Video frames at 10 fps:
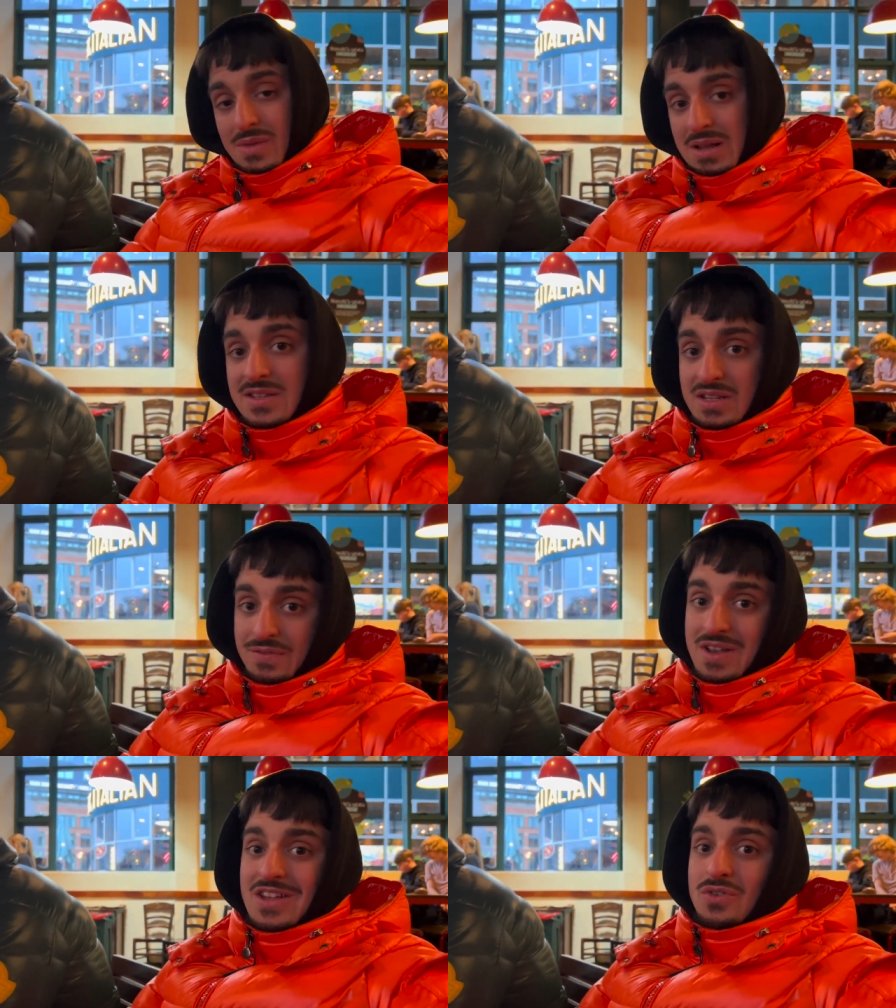listen, if
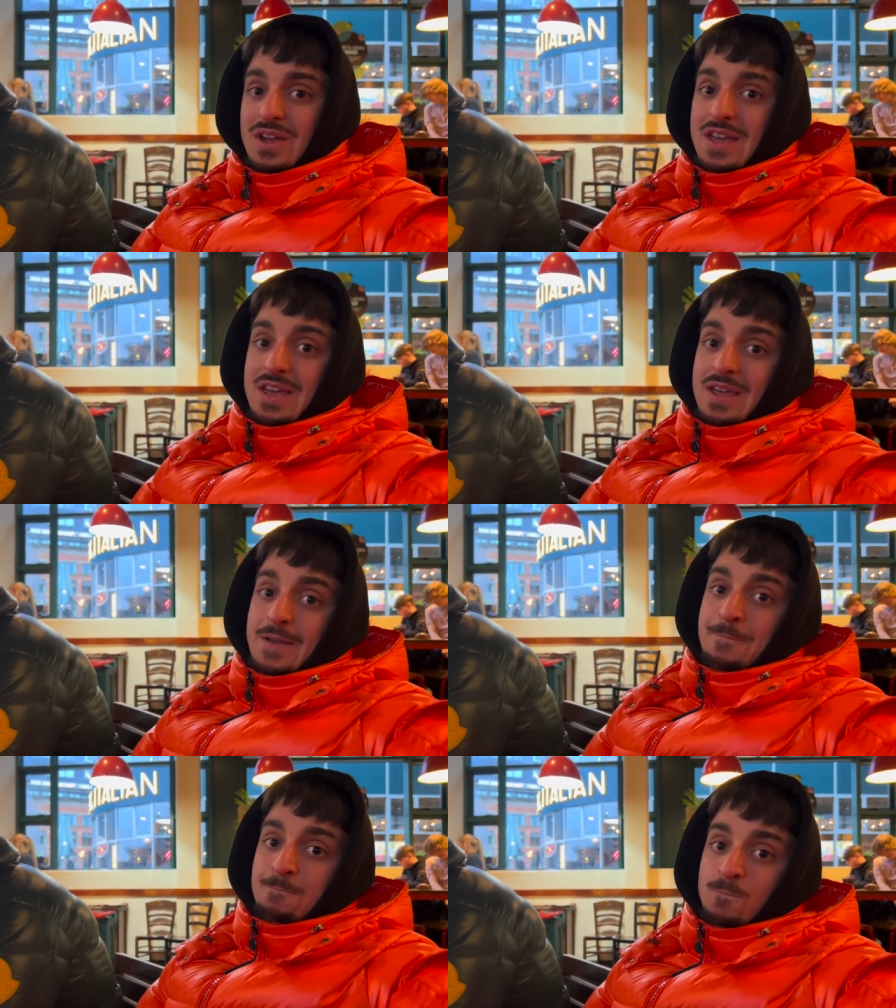you guys got it here
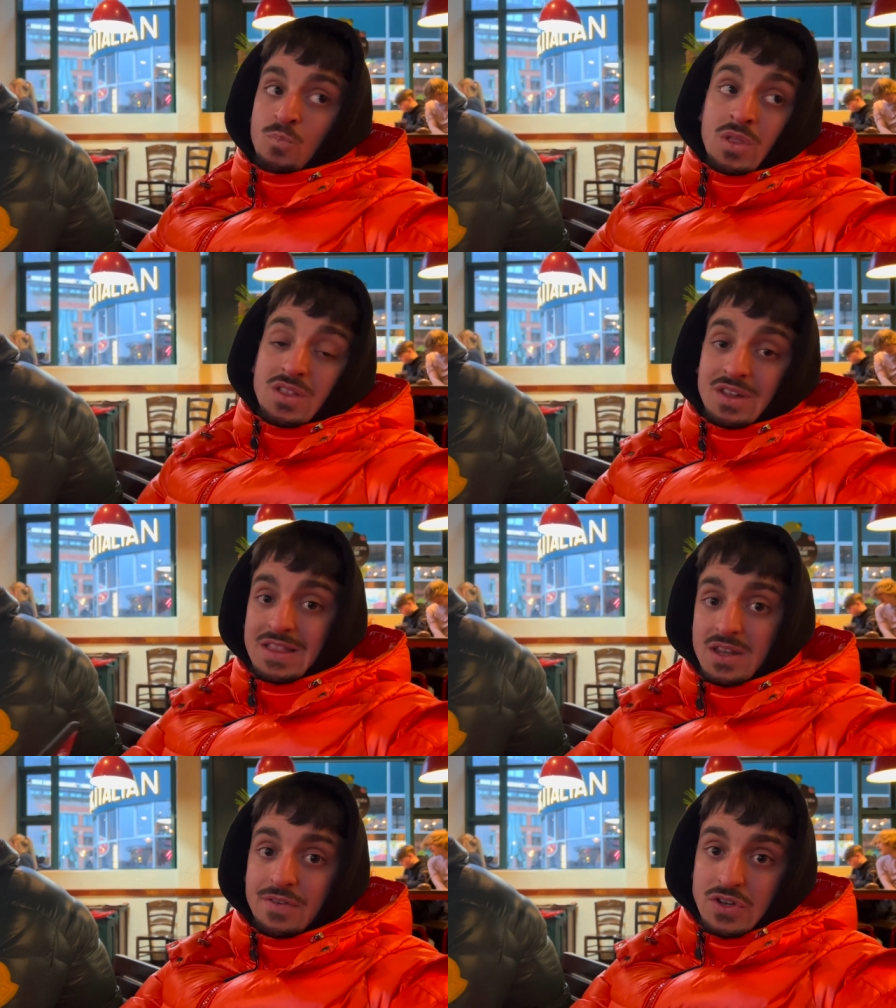to the
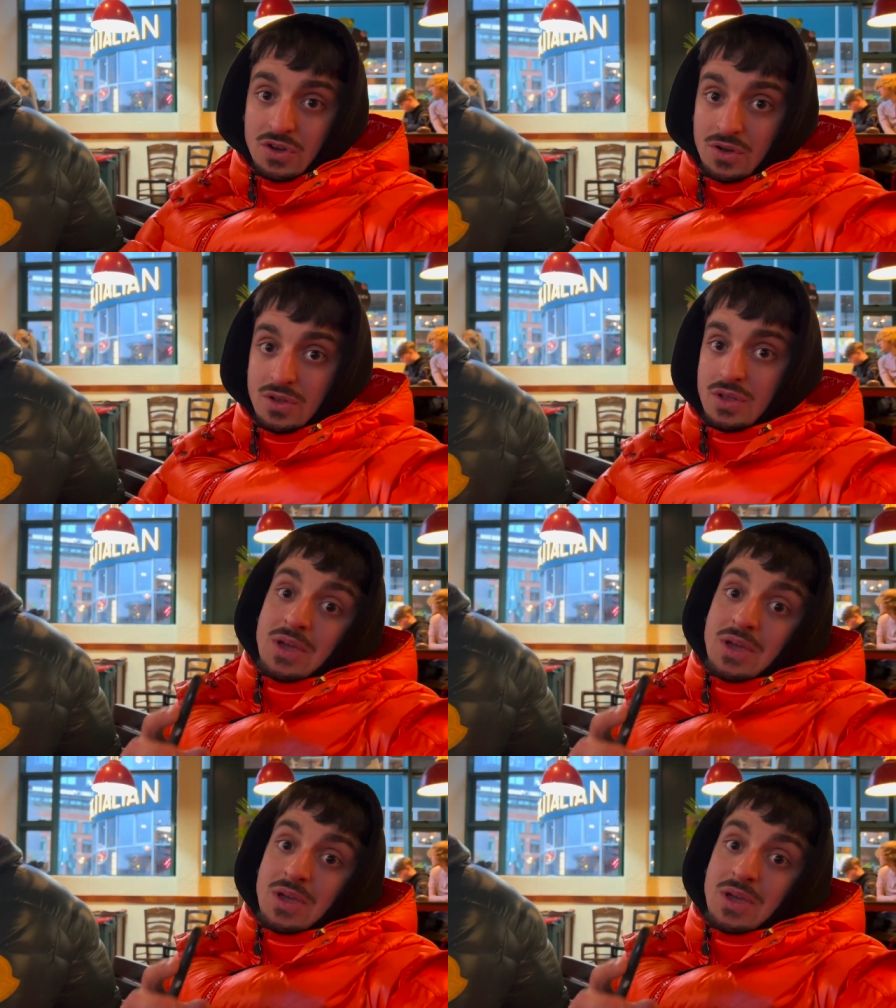end of the video,